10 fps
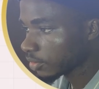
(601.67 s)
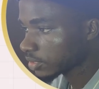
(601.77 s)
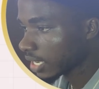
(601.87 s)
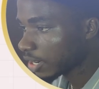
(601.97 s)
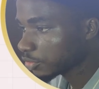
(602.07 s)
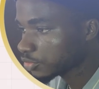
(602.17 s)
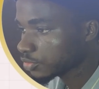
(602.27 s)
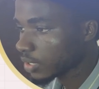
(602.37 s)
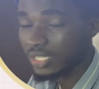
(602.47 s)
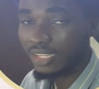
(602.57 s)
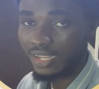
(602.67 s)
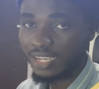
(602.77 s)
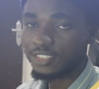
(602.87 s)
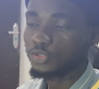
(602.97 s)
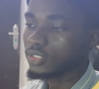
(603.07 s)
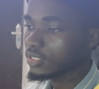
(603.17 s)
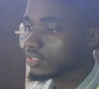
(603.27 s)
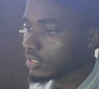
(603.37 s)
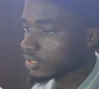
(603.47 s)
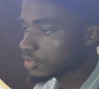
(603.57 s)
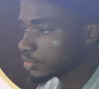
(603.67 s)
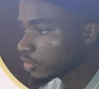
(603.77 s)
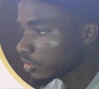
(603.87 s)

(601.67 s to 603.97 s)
on how to analyze using this strategy. So